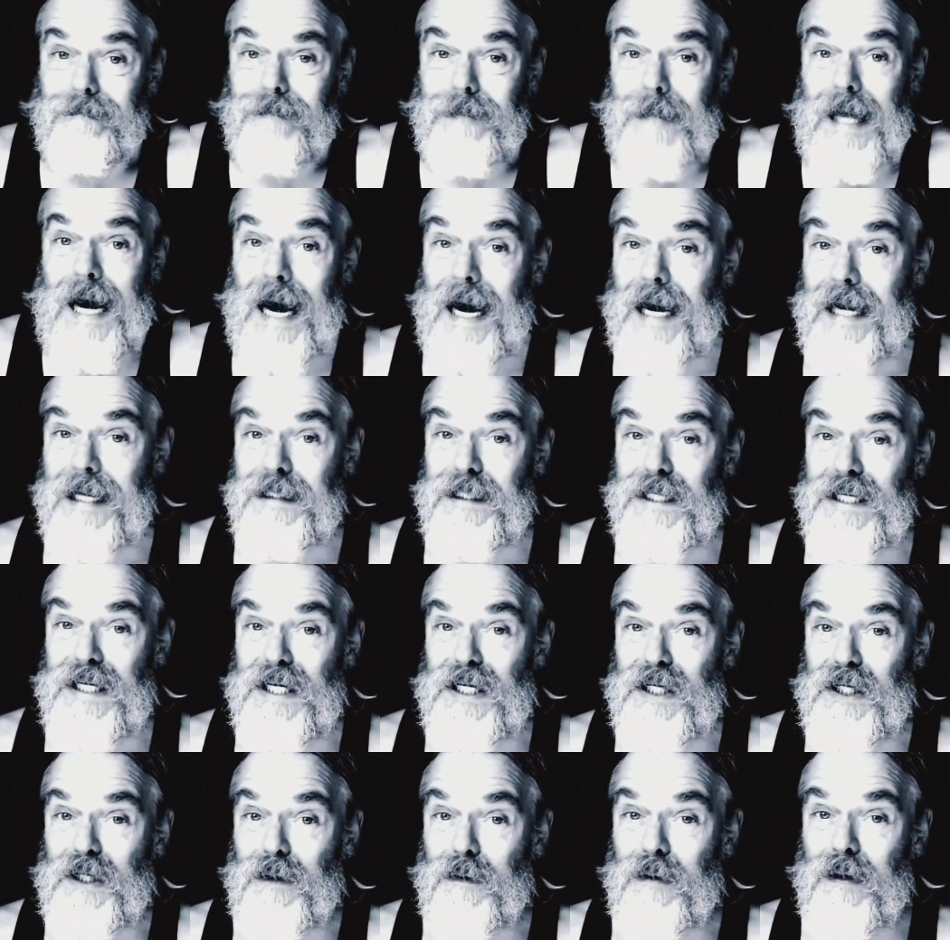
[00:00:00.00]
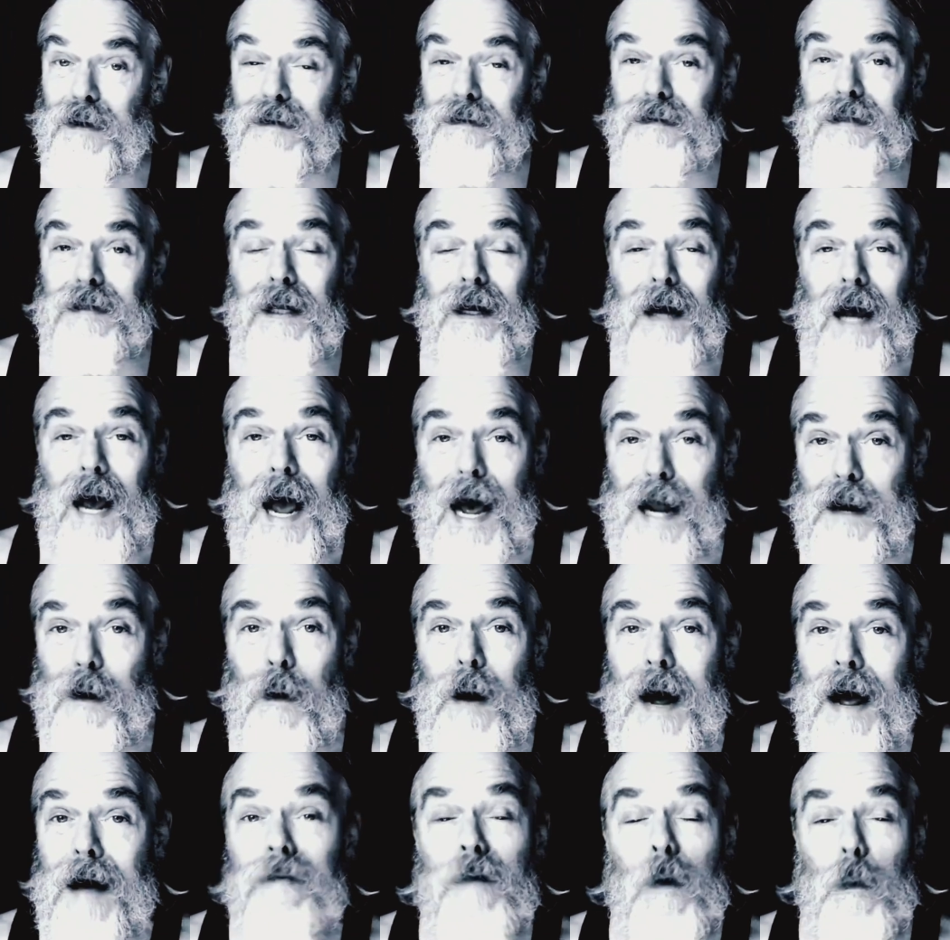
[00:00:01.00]
I do. I
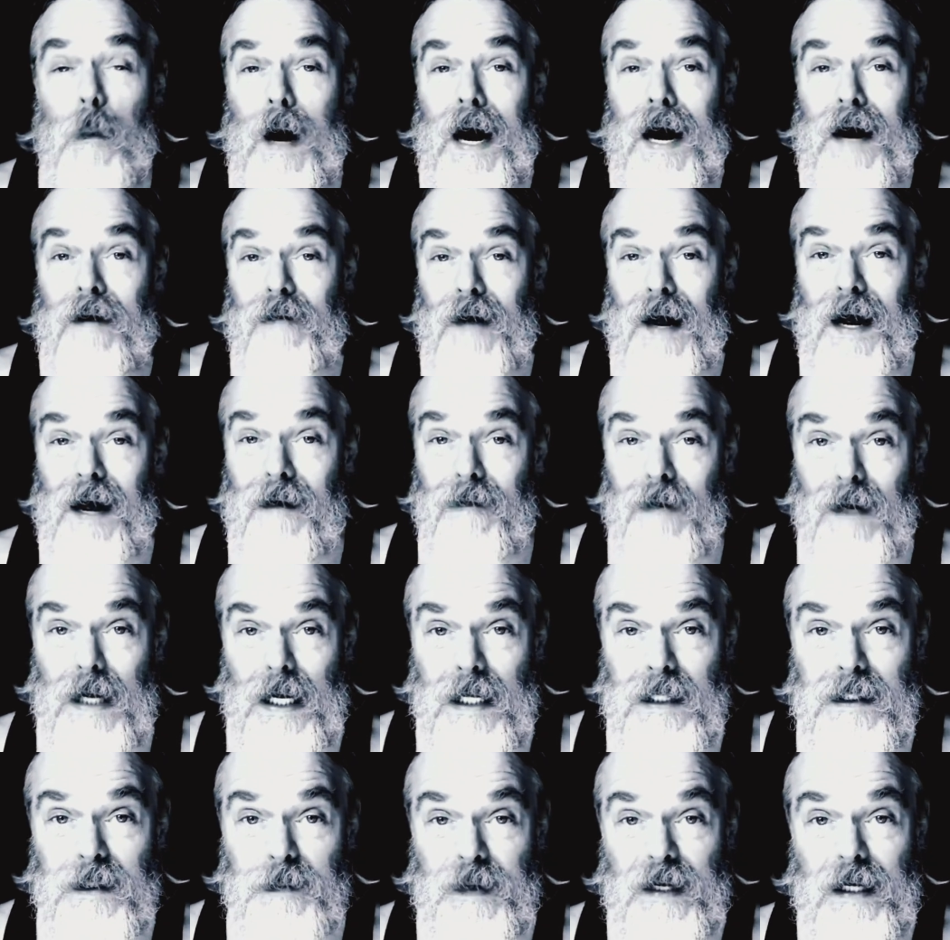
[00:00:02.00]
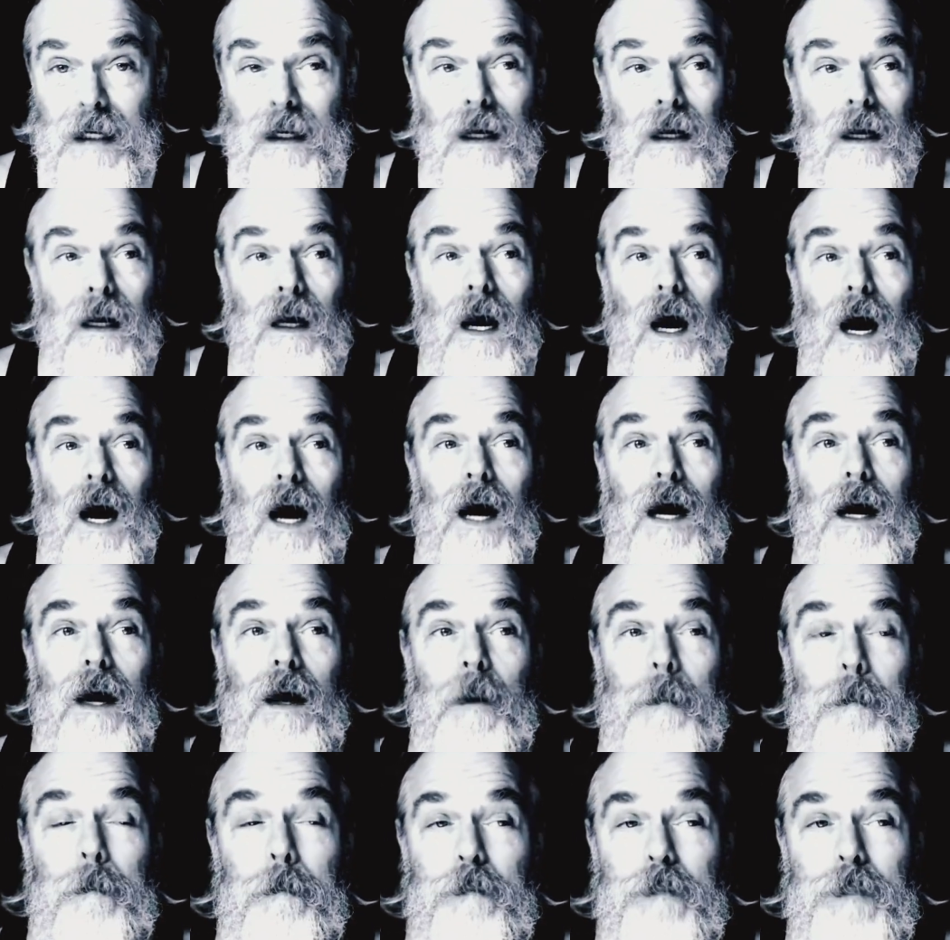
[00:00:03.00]
don't have a wife. I have a husband.
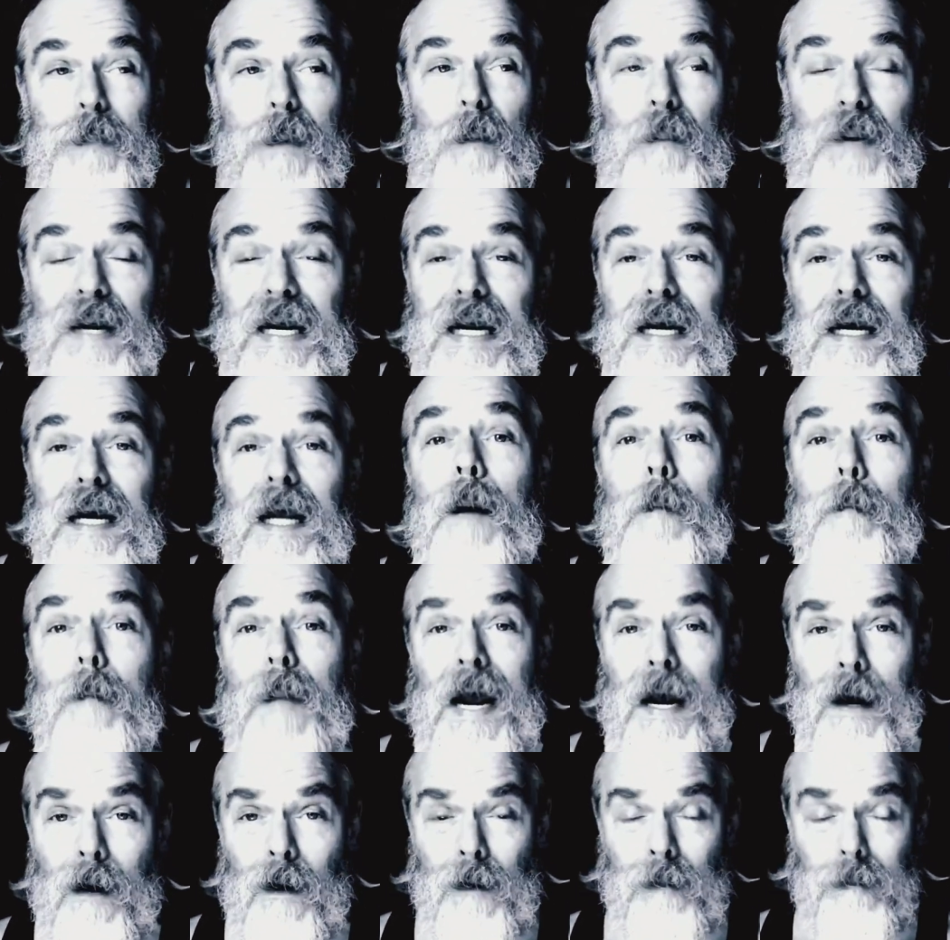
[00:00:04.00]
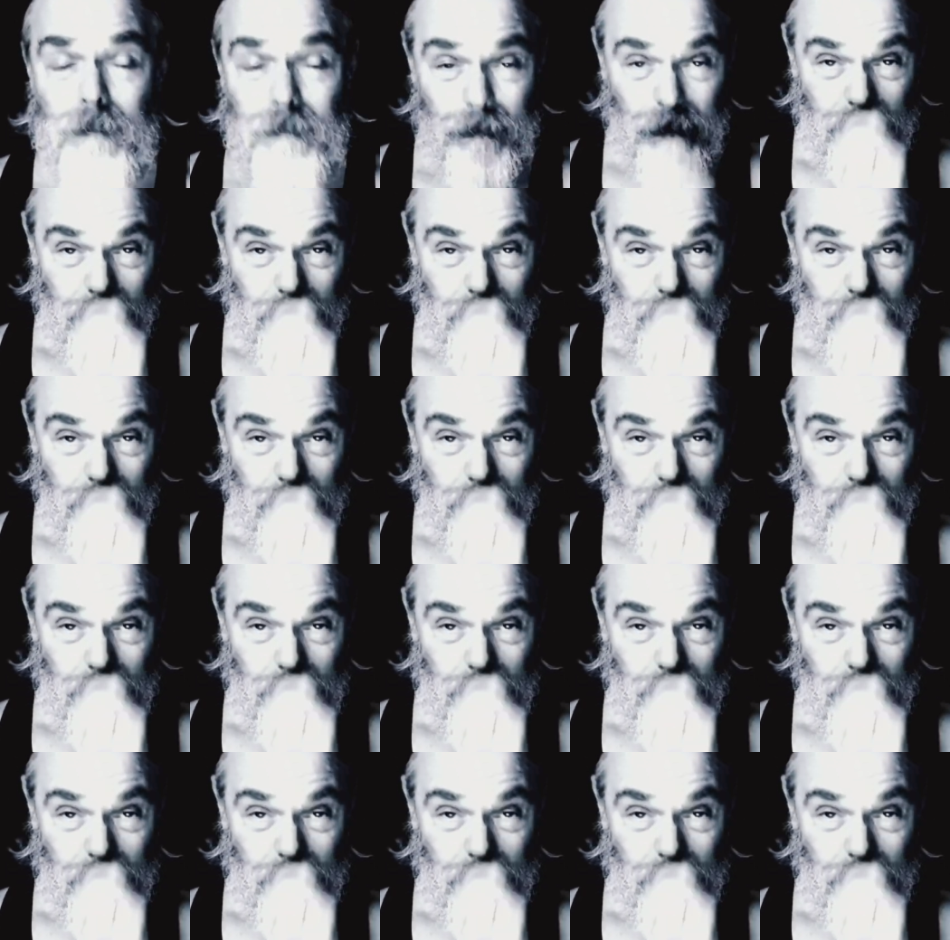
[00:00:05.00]
Being in a male